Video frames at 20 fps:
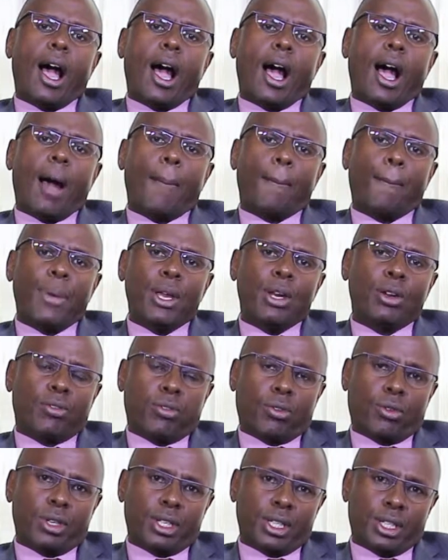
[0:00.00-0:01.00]
a bill of
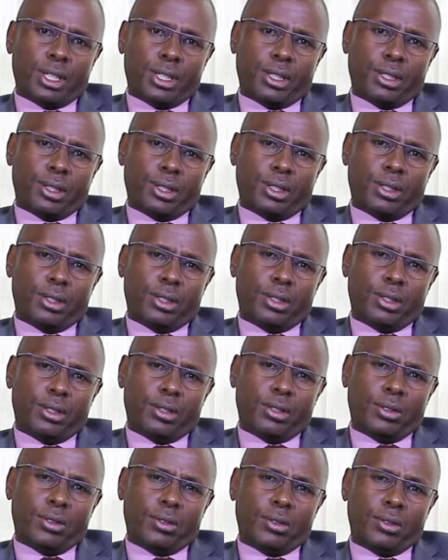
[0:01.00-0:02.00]
quantities
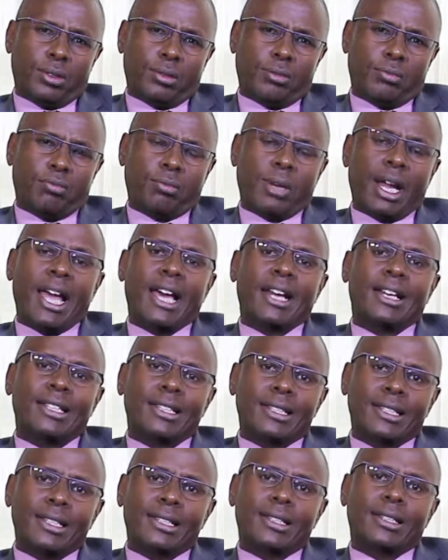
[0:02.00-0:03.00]
by a
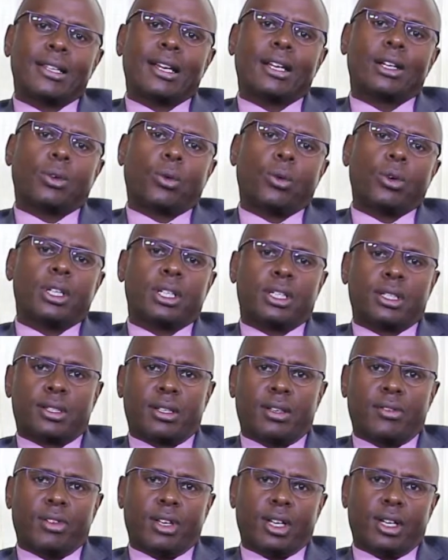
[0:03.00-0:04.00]
registered quantity
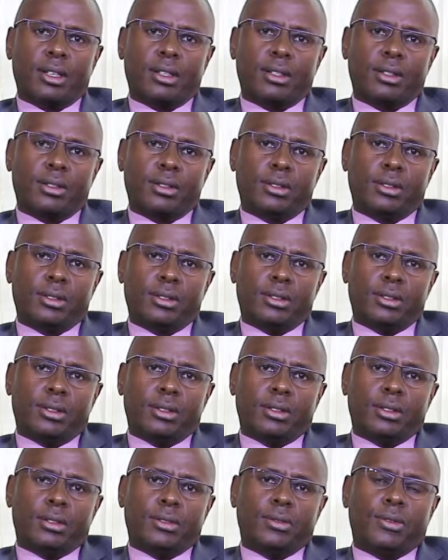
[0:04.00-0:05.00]
surveyor.
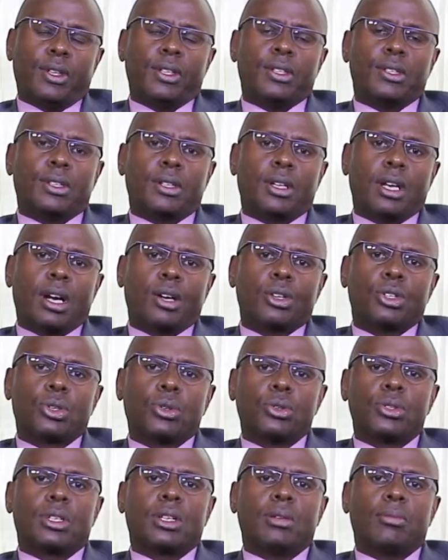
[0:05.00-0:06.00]
This now
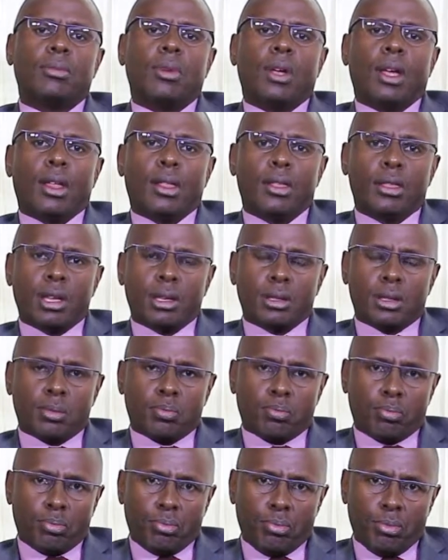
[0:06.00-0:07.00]
shows them
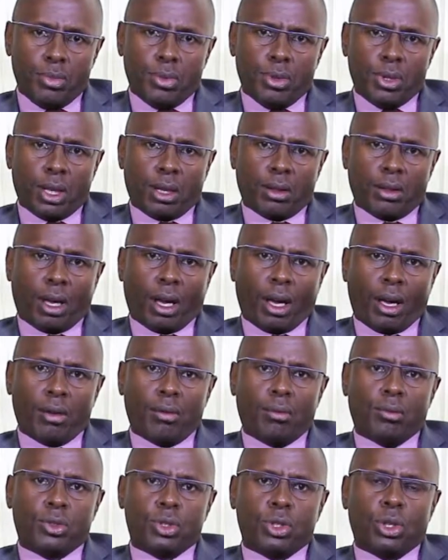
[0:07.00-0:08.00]
the
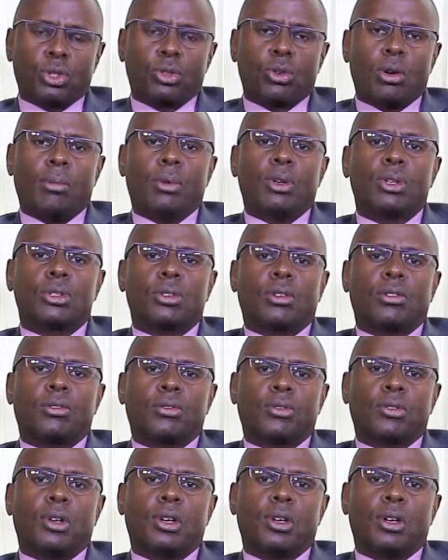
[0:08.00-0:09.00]
total amount
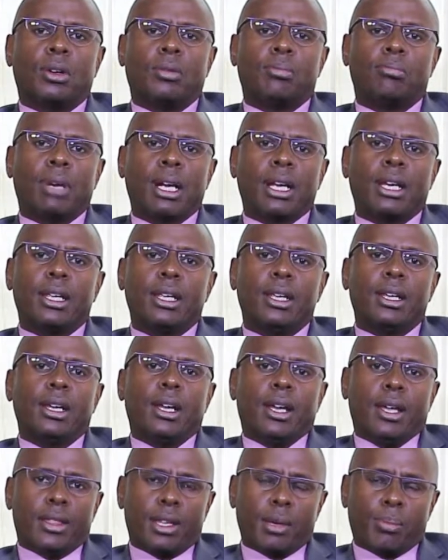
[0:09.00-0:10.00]
of money
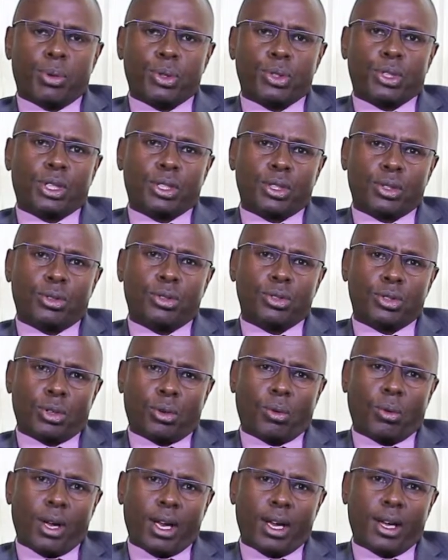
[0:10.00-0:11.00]
the project is going to
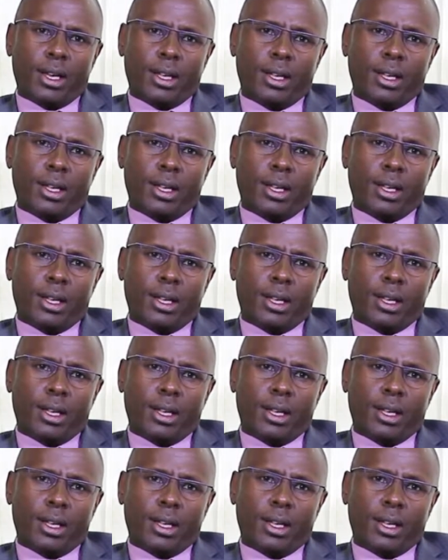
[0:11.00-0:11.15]
require.